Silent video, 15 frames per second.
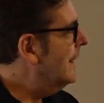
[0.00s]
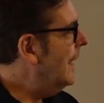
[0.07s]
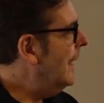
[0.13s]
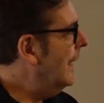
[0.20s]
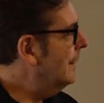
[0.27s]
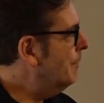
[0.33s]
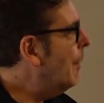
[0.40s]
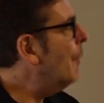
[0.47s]

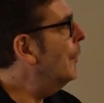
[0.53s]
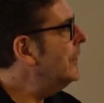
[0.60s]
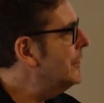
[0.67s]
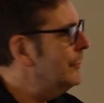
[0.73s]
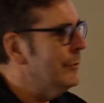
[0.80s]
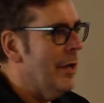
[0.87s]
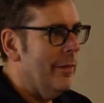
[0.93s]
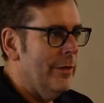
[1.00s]
uh, but we
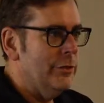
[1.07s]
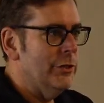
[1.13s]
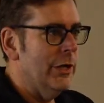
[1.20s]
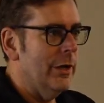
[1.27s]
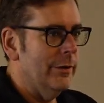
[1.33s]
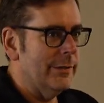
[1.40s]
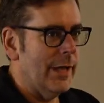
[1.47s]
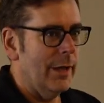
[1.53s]
do know that she
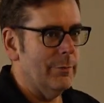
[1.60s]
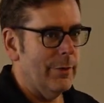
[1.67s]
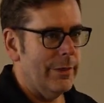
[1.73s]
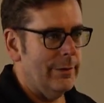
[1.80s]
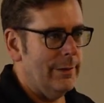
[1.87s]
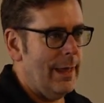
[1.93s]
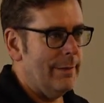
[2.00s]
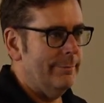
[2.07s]
goes on with
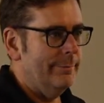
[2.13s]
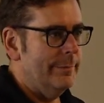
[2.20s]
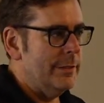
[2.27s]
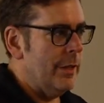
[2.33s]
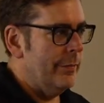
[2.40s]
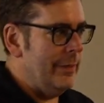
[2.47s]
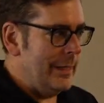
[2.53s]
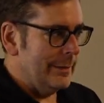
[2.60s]
her life.
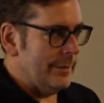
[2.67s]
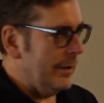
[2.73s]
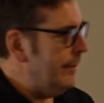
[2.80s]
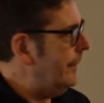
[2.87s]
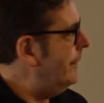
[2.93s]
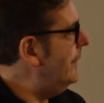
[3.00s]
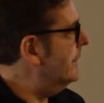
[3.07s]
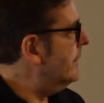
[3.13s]
So these are
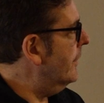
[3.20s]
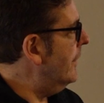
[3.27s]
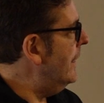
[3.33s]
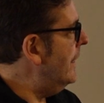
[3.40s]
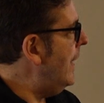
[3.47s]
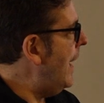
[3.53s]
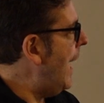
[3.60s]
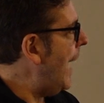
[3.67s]
these are
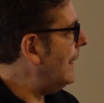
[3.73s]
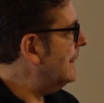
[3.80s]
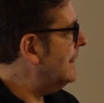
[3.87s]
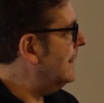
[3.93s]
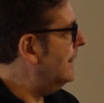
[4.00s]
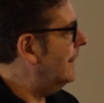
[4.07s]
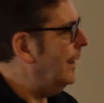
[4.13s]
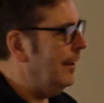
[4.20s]
the acts
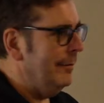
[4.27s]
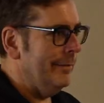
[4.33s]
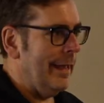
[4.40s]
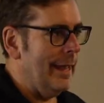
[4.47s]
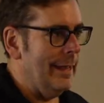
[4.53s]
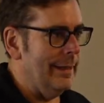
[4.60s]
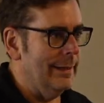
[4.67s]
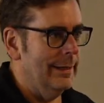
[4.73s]
of
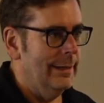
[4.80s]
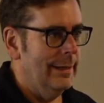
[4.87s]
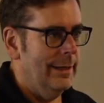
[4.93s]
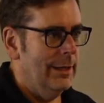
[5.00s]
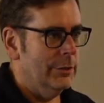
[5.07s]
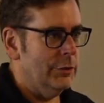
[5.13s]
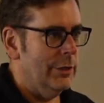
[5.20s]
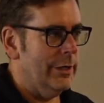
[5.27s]
a
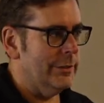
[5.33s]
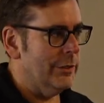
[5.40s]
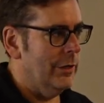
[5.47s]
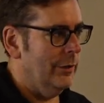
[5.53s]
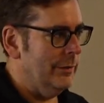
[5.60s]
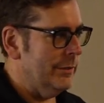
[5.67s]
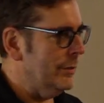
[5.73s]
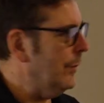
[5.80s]

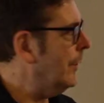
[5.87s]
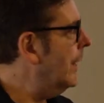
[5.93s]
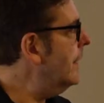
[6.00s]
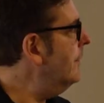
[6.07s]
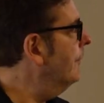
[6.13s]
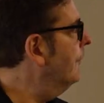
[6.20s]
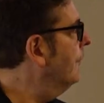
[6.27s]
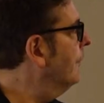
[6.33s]
traditional story.